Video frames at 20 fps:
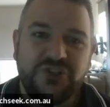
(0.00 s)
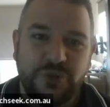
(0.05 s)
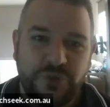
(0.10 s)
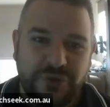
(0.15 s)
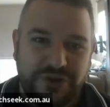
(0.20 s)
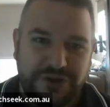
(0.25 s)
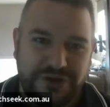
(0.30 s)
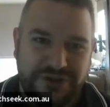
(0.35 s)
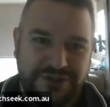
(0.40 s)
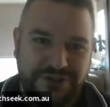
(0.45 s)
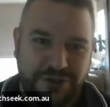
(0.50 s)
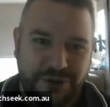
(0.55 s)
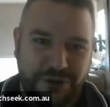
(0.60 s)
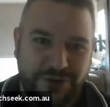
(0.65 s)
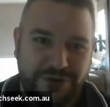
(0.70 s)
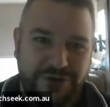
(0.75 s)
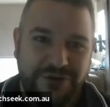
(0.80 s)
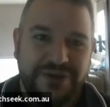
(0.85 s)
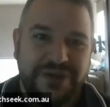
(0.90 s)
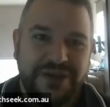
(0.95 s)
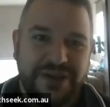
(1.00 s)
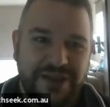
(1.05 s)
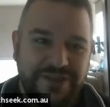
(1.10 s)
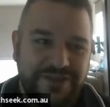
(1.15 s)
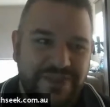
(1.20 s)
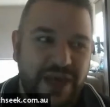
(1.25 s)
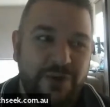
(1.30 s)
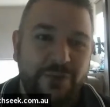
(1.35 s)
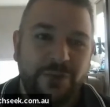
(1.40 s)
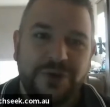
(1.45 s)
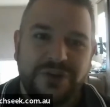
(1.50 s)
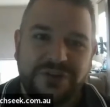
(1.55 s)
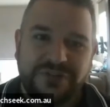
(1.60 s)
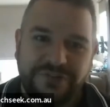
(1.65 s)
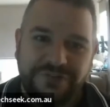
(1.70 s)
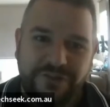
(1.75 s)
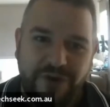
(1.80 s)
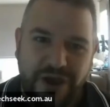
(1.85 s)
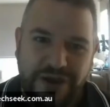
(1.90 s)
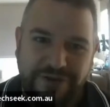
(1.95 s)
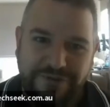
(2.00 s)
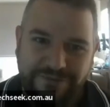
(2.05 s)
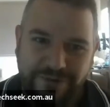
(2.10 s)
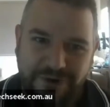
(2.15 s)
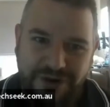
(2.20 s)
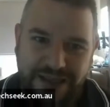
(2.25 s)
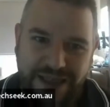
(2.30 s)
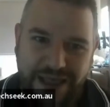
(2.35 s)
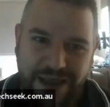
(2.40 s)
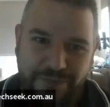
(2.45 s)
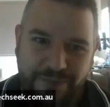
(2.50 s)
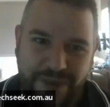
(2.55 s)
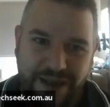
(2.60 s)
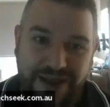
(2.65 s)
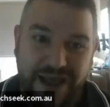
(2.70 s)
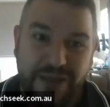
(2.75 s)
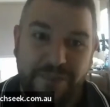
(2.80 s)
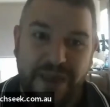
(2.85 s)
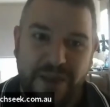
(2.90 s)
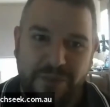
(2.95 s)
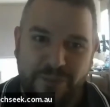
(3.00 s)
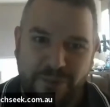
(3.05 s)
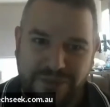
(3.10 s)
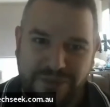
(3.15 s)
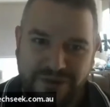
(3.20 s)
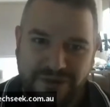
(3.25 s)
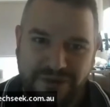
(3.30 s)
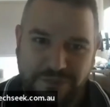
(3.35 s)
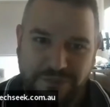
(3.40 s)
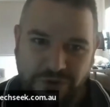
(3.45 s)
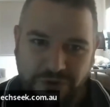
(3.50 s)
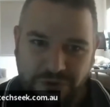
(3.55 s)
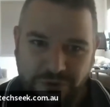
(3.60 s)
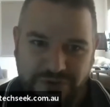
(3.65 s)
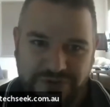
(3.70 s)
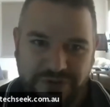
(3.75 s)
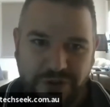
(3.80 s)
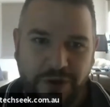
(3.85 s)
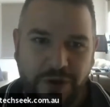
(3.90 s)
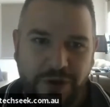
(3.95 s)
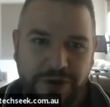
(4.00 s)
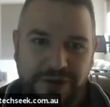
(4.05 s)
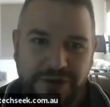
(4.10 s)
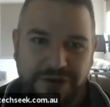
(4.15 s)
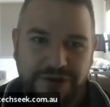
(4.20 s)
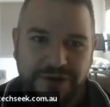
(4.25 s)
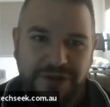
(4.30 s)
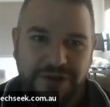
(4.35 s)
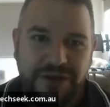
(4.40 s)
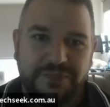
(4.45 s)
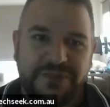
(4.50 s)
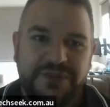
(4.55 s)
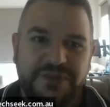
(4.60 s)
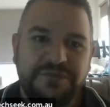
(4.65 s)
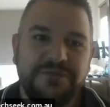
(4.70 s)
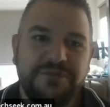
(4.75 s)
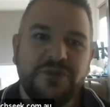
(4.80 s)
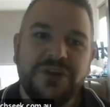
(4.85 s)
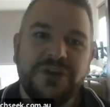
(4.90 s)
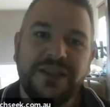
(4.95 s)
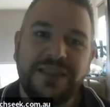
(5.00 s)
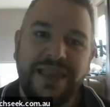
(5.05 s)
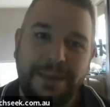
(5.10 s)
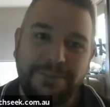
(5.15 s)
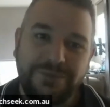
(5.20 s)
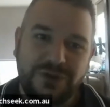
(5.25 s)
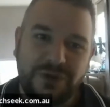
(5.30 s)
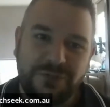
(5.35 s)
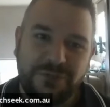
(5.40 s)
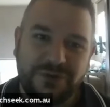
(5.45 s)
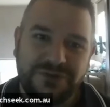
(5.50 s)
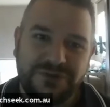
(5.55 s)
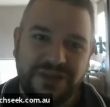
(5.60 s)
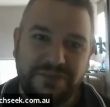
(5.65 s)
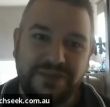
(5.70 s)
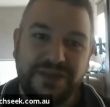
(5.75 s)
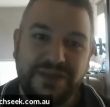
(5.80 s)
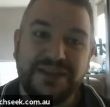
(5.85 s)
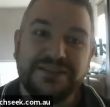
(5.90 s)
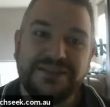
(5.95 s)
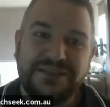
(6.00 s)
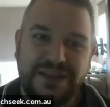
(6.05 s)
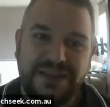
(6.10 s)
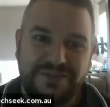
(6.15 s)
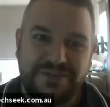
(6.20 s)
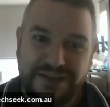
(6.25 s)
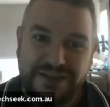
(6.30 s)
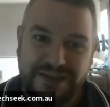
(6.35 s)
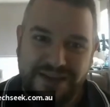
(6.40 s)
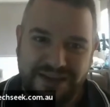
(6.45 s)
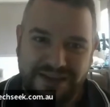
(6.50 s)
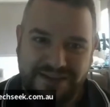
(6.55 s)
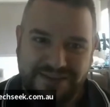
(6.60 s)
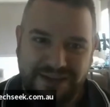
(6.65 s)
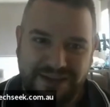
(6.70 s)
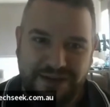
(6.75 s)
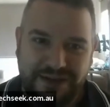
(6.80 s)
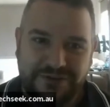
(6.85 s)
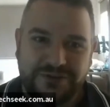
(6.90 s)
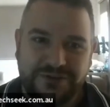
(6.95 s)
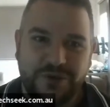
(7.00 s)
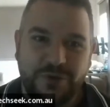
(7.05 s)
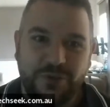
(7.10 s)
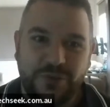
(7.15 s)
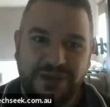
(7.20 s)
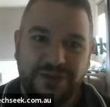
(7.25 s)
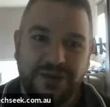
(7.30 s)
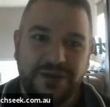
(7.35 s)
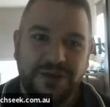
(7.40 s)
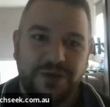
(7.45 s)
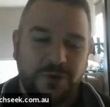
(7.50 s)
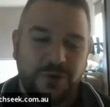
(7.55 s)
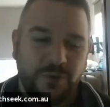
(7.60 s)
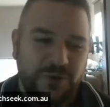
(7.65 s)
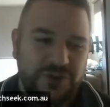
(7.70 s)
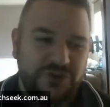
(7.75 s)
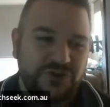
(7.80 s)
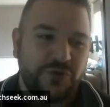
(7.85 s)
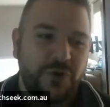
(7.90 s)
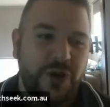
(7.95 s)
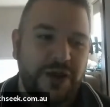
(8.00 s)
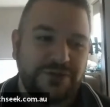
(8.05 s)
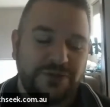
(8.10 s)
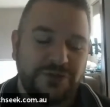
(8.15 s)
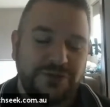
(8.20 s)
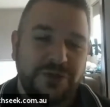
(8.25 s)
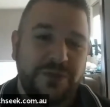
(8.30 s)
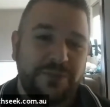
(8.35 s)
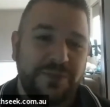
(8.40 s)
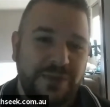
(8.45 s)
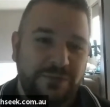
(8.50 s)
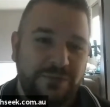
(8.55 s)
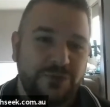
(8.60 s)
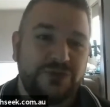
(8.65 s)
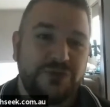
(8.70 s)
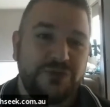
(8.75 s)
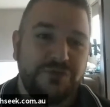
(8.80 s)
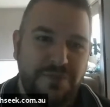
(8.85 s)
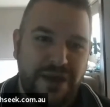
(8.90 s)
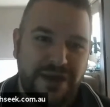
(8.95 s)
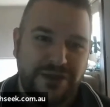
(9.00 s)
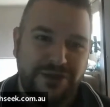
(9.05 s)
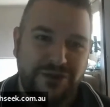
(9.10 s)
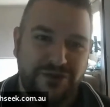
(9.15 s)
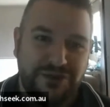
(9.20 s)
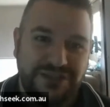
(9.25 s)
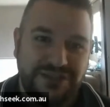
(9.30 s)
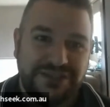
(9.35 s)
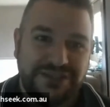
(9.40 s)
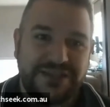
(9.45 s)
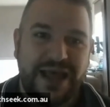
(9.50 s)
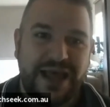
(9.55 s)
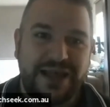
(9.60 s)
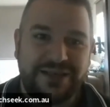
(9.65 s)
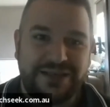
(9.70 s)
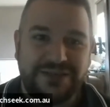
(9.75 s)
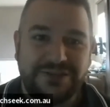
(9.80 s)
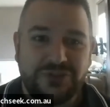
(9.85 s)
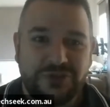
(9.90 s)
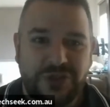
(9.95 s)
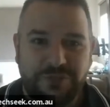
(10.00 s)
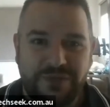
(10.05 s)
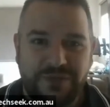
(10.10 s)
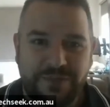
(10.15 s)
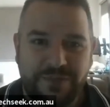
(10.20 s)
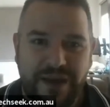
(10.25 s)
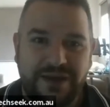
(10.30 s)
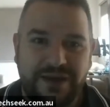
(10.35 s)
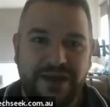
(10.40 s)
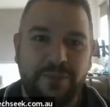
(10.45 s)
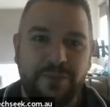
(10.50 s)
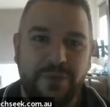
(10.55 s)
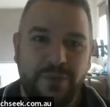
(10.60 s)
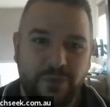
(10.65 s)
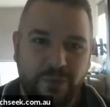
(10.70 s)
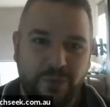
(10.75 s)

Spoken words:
do it on its own? That works fine for cloud backup and when the computer is on. But if you've got a laptop or something, it's never going to get done. So we try to get people to manually start and stop the backup